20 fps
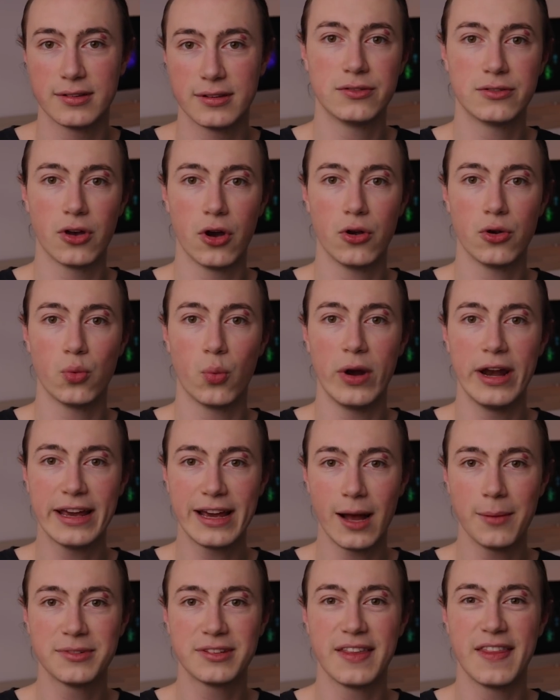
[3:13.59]
So when it
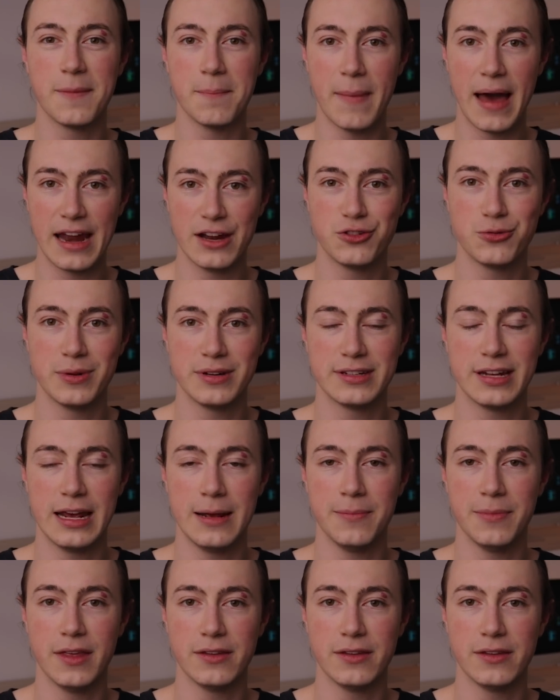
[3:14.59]
comes to the management team,